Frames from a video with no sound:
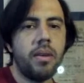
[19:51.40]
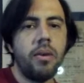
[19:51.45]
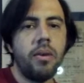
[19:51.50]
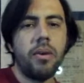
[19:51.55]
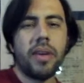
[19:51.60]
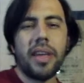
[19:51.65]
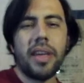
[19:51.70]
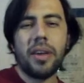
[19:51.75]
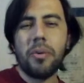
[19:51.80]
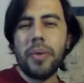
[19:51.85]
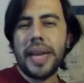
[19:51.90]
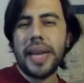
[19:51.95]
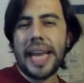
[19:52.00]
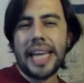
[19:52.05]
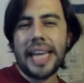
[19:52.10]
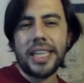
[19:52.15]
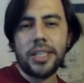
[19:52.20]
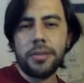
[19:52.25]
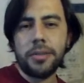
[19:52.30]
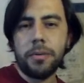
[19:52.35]
Okay, queen
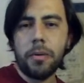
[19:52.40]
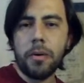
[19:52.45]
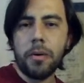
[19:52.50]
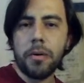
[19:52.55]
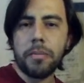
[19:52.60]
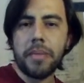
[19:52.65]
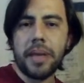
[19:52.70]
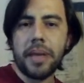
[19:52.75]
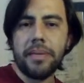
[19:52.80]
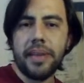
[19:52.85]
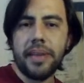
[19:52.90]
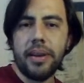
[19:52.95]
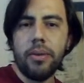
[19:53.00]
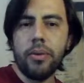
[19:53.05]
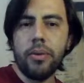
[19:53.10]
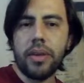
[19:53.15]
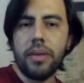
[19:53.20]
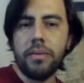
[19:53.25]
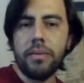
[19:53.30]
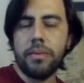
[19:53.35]
h4, maybe
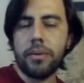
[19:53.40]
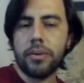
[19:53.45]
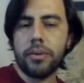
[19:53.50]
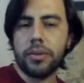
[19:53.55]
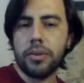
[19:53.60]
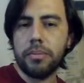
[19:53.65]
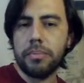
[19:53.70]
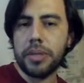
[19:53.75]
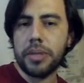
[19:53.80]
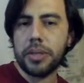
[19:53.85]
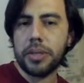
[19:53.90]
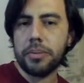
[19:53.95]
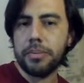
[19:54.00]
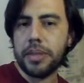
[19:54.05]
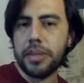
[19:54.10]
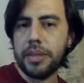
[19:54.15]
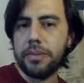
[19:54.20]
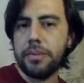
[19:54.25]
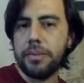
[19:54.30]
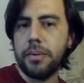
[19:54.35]
looking for some bishop
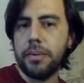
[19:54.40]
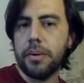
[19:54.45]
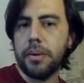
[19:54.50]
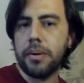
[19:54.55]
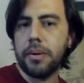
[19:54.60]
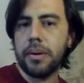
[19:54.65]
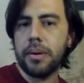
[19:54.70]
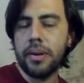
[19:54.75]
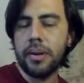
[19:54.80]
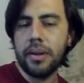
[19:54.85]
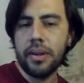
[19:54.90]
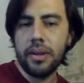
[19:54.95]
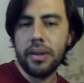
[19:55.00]
g4.